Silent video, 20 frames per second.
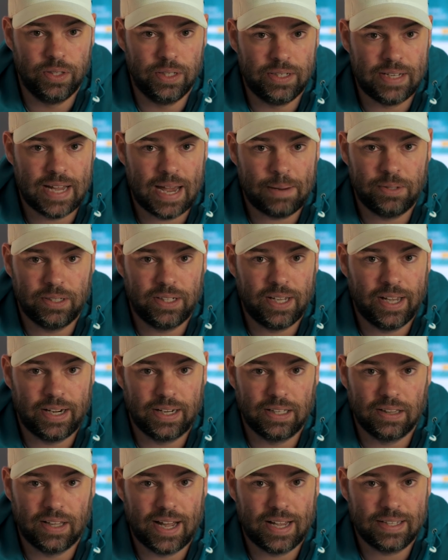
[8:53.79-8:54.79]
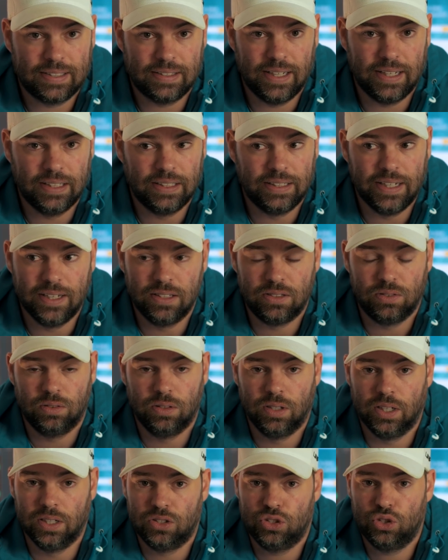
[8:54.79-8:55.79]
adapted Canon glass lately, it's
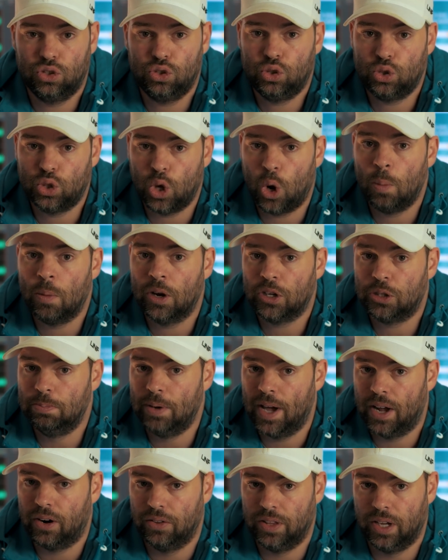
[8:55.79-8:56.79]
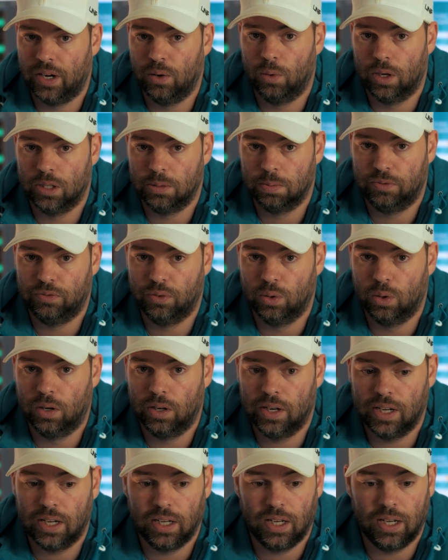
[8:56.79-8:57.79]
so much better than it was
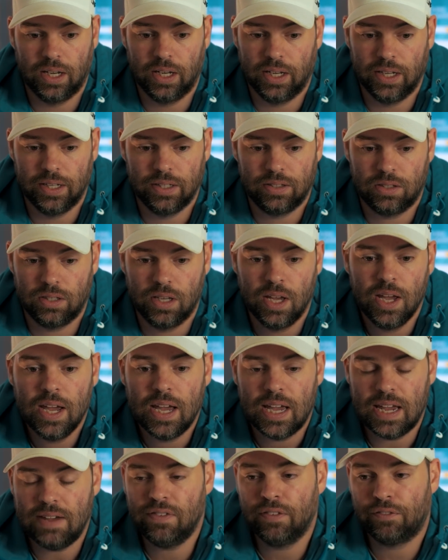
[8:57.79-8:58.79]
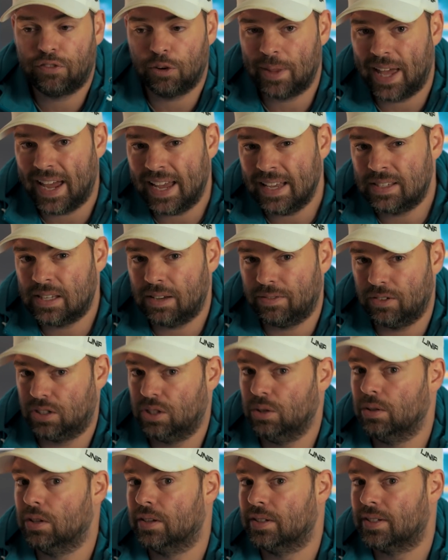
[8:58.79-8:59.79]
before. It's even from the A7 II
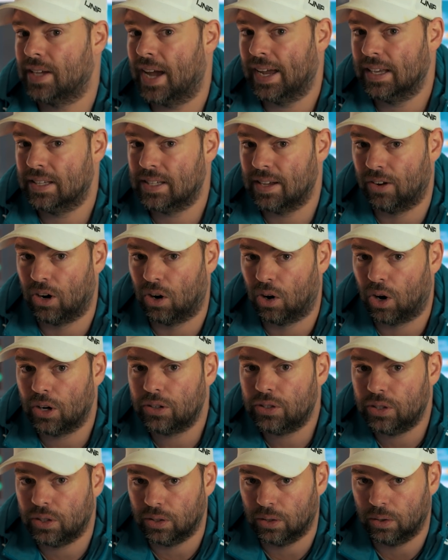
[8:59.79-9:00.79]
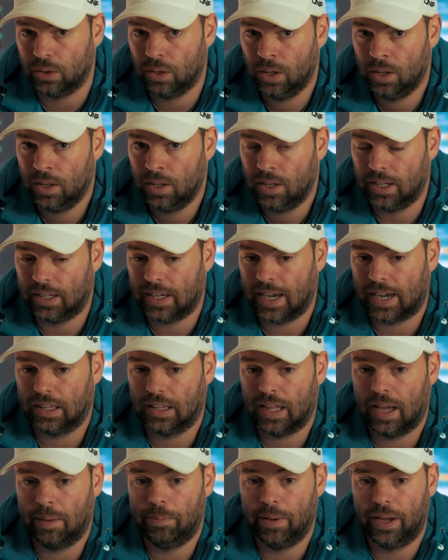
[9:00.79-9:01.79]
to this A7R II, it got a
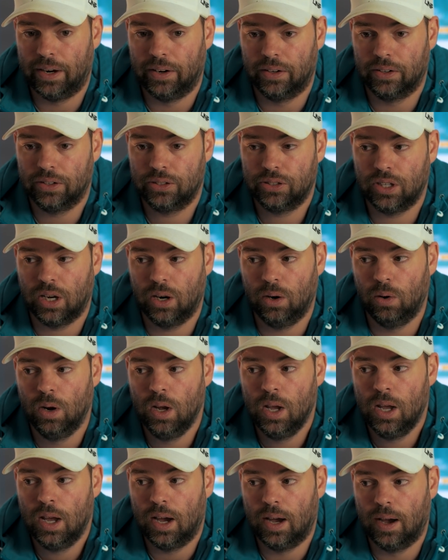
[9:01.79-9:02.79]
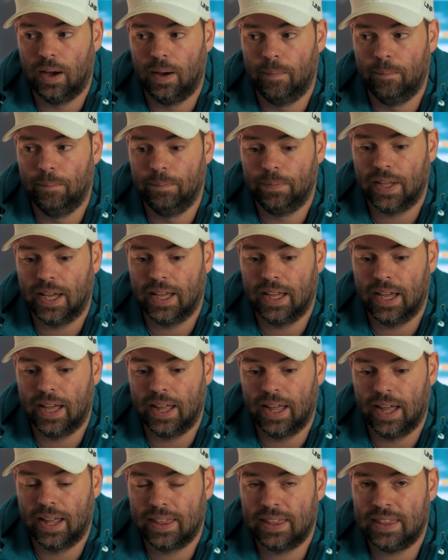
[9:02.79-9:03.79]
lot better. So
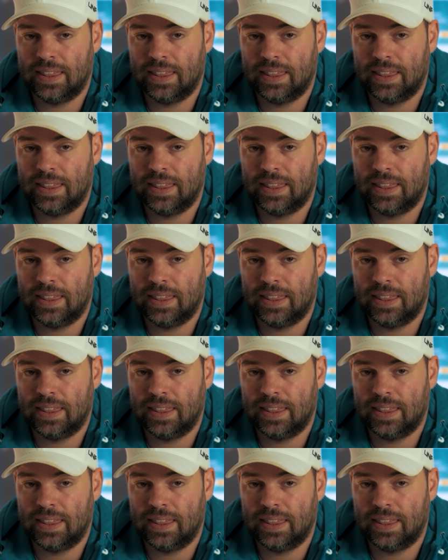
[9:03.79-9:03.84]
I